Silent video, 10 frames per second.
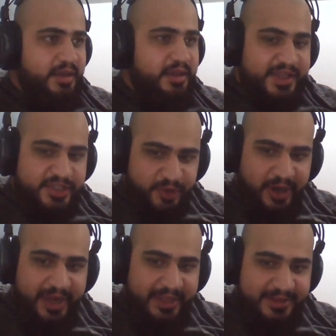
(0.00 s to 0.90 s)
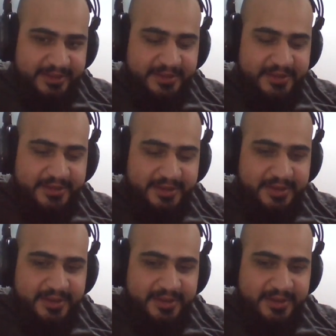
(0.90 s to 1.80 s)
They tried.
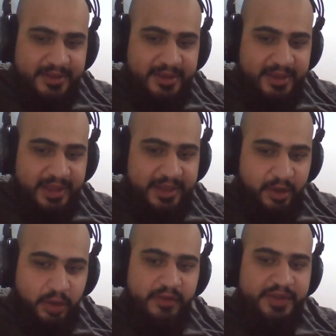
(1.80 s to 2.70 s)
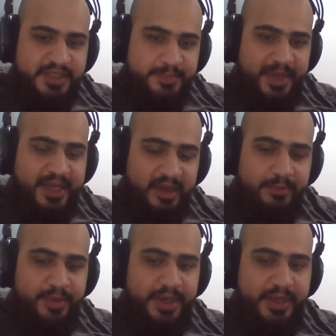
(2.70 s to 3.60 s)
Like, all of these big
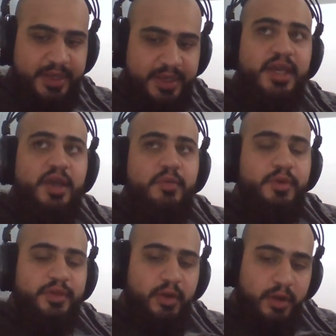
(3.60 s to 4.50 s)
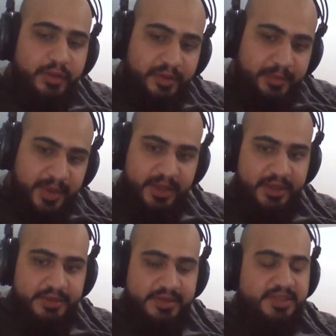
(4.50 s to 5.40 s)
companies with all their
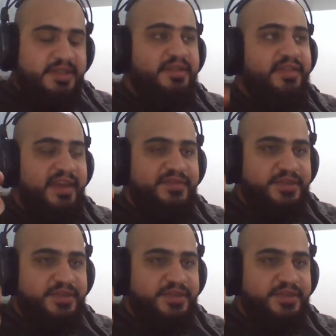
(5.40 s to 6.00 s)
millions, they've